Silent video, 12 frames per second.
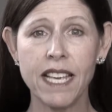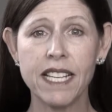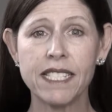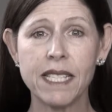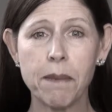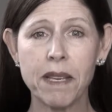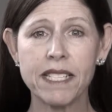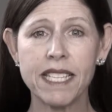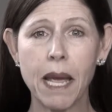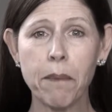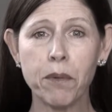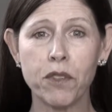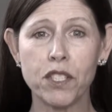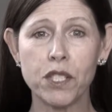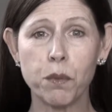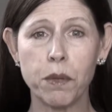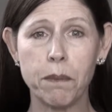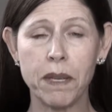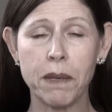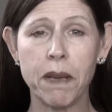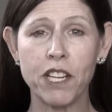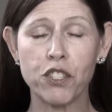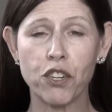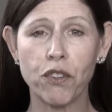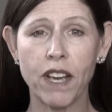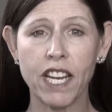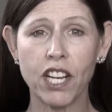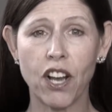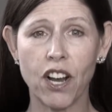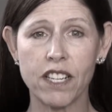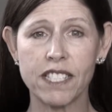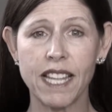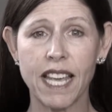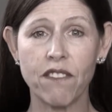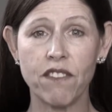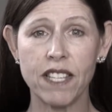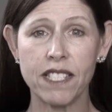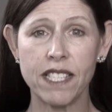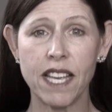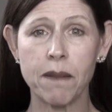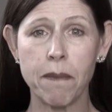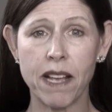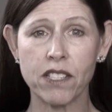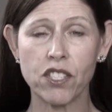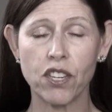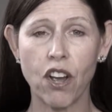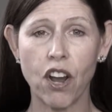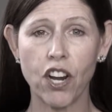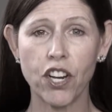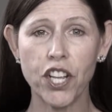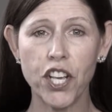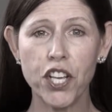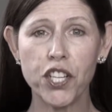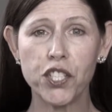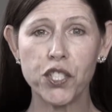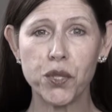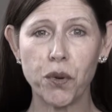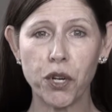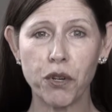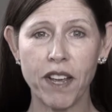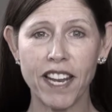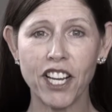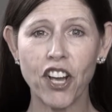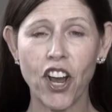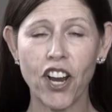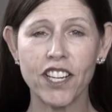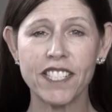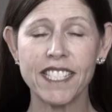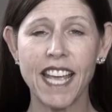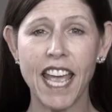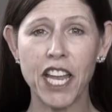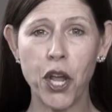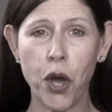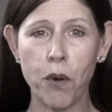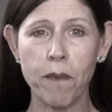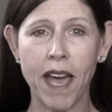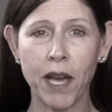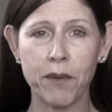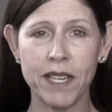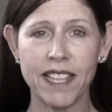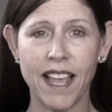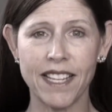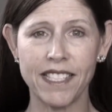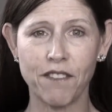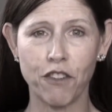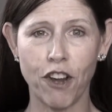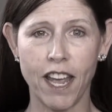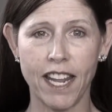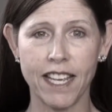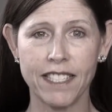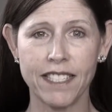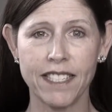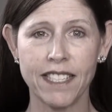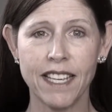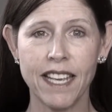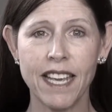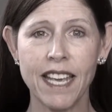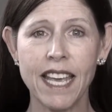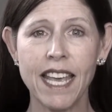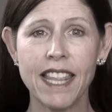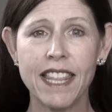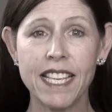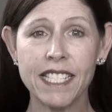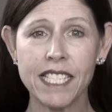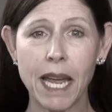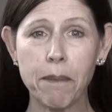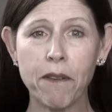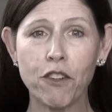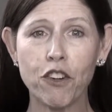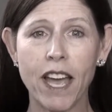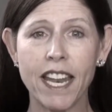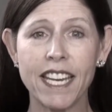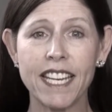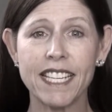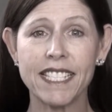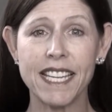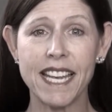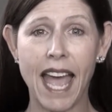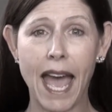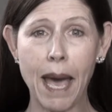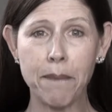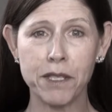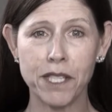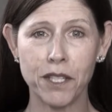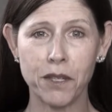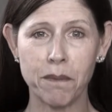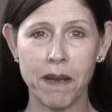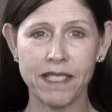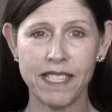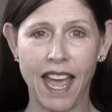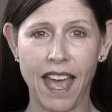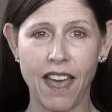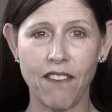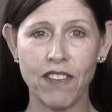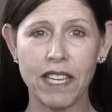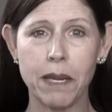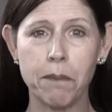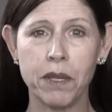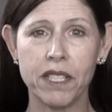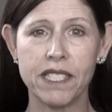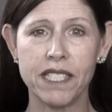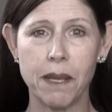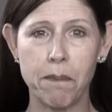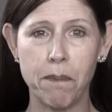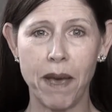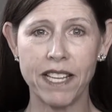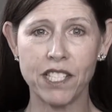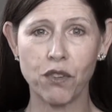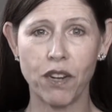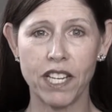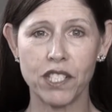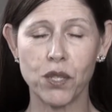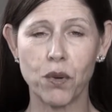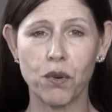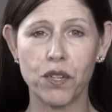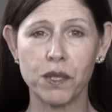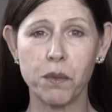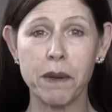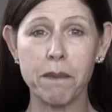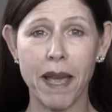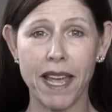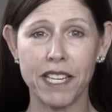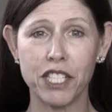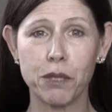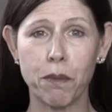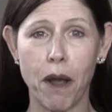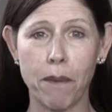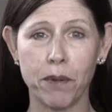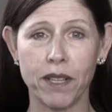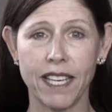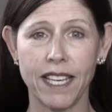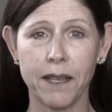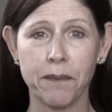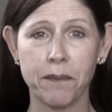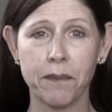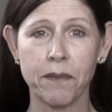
Some examples would be major credit cards like Visa and MasterCard, store credit cards, and home equity lines of credit. This type of credit is an absolute must-have, and it builds the best credit scores when managed properly.